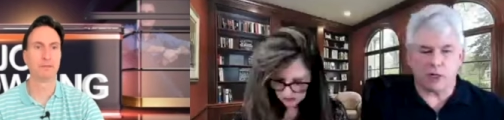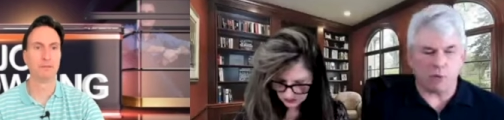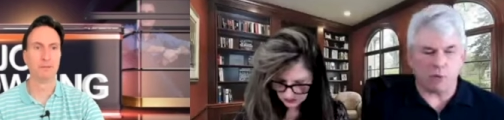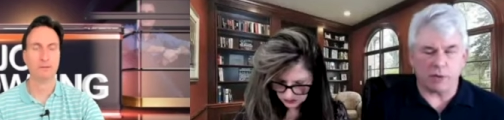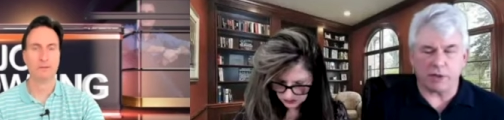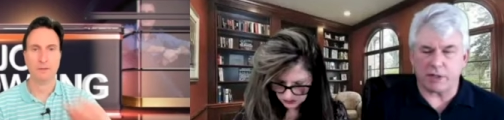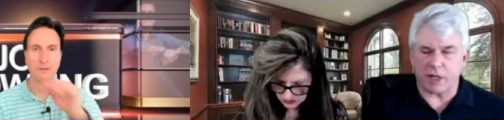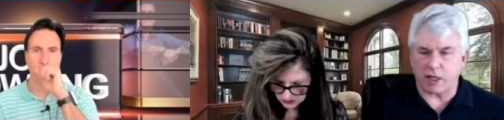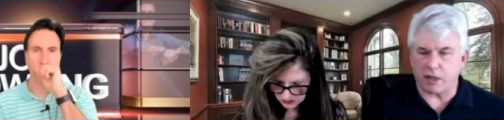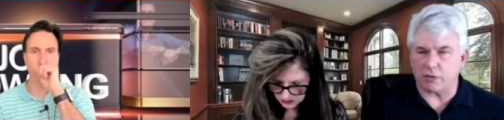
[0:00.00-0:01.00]
Speaker 1: well, the
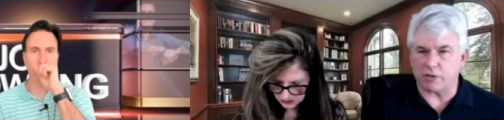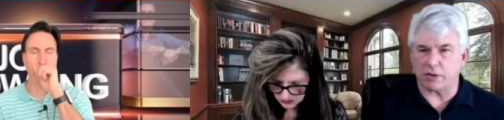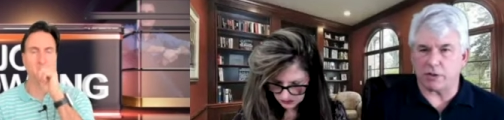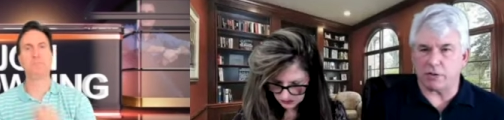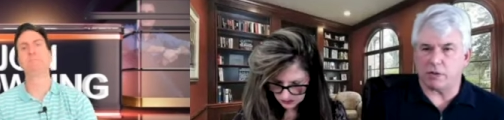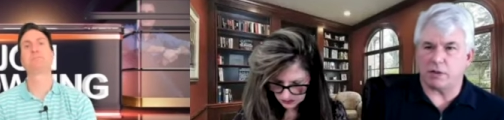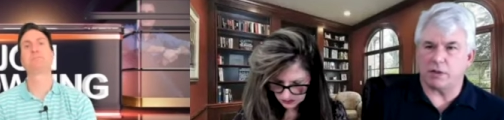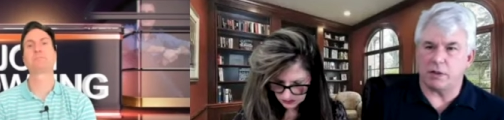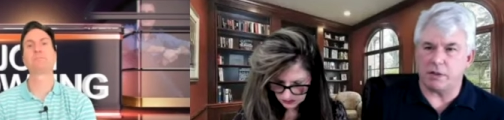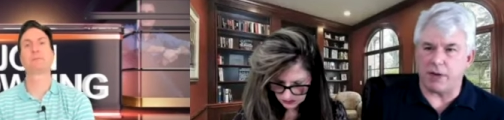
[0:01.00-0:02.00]
dollar is going to
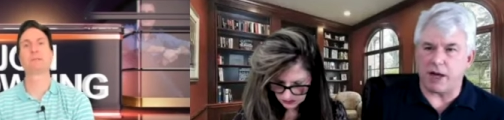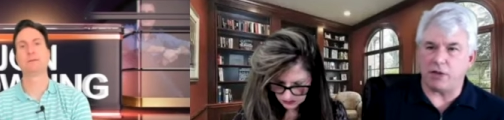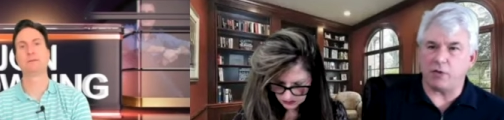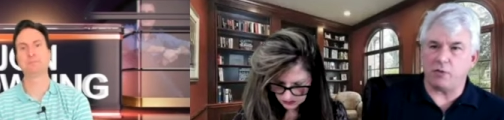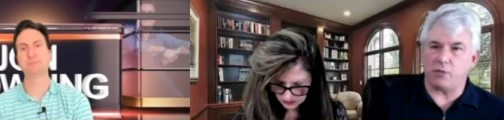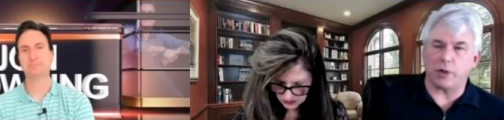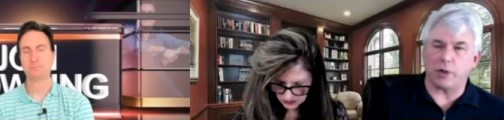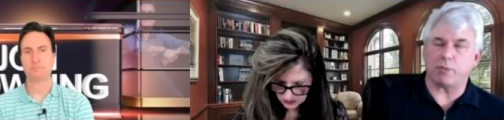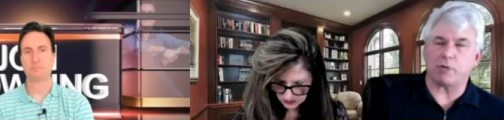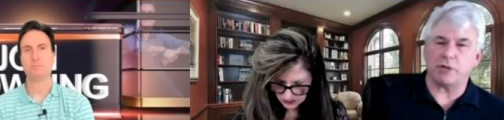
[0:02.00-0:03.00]
devalue
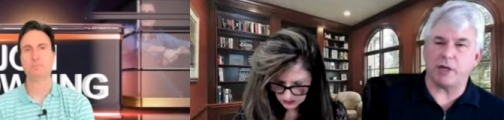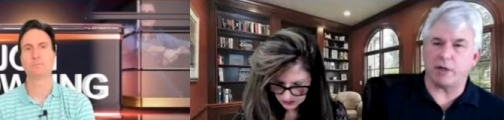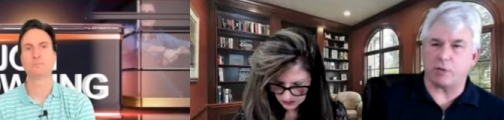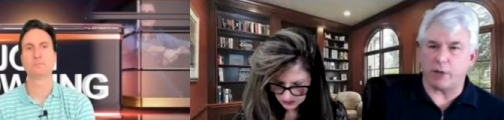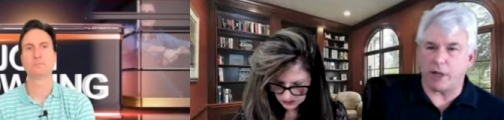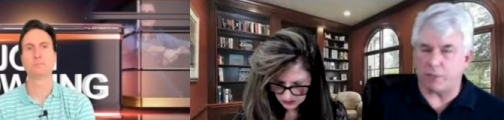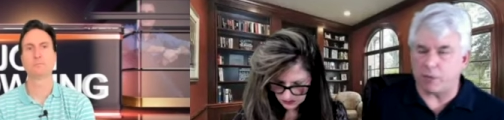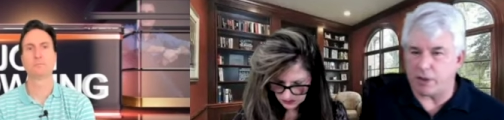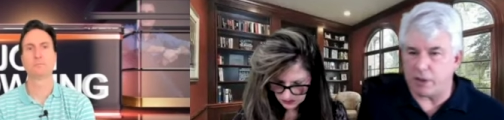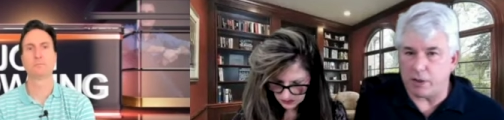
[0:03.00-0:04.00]
40% or
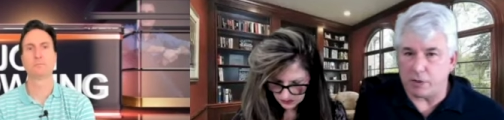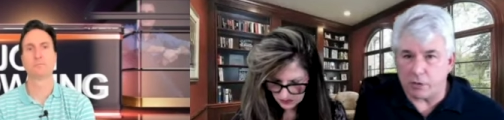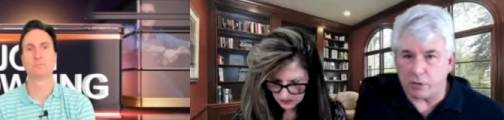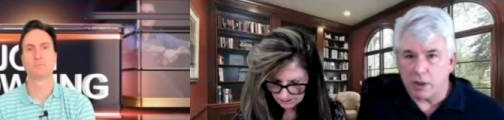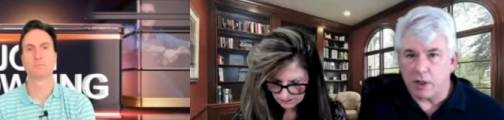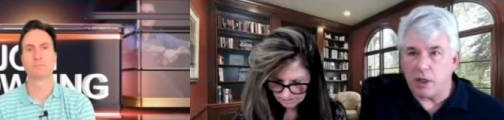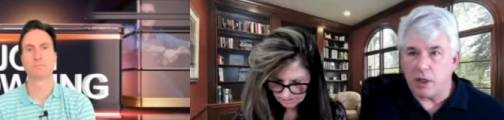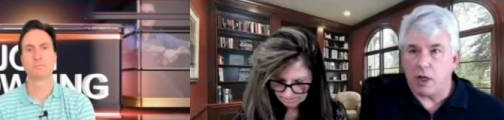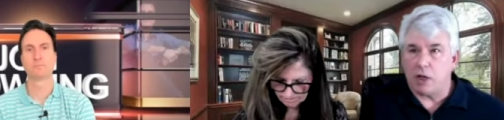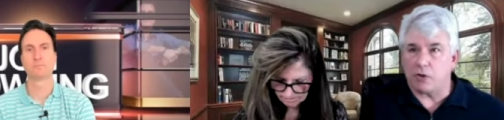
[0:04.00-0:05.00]
whatever it is.
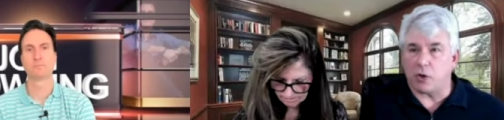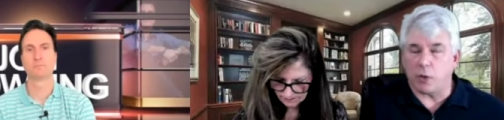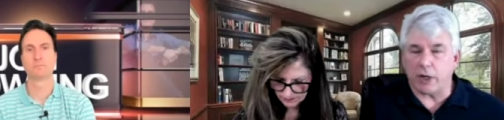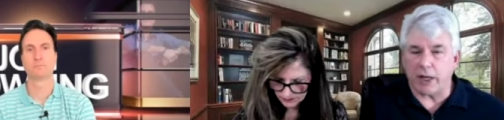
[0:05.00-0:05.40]
So when I